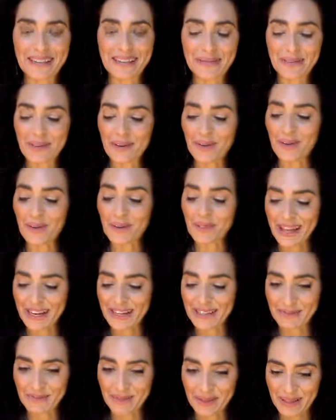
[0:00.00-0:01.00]
I'm going to hold yeah. that
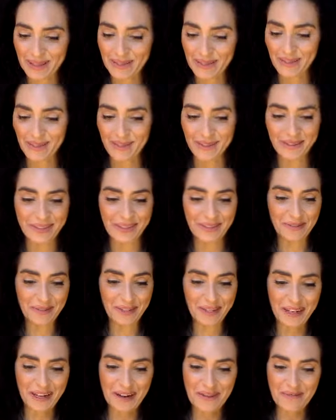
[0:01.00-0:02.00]
as a placeholder, and then we're
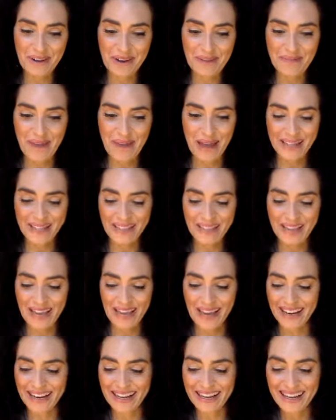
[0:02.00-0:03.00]
going to yeah. come right back to
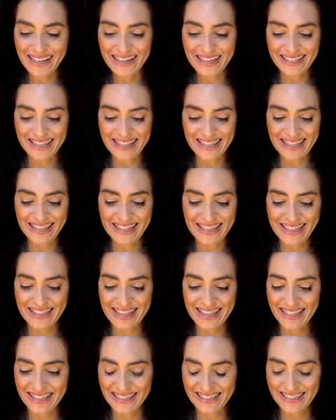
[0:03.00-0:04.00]
that, because I think
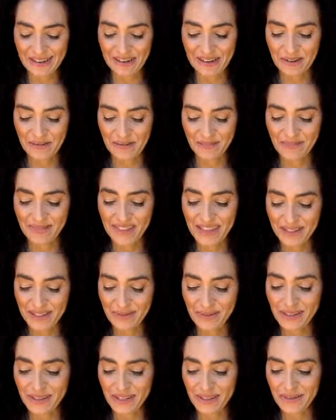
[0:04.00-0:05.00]
that that's, um,
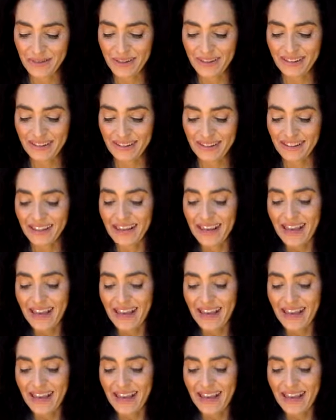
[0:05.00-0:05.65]
that's really critical.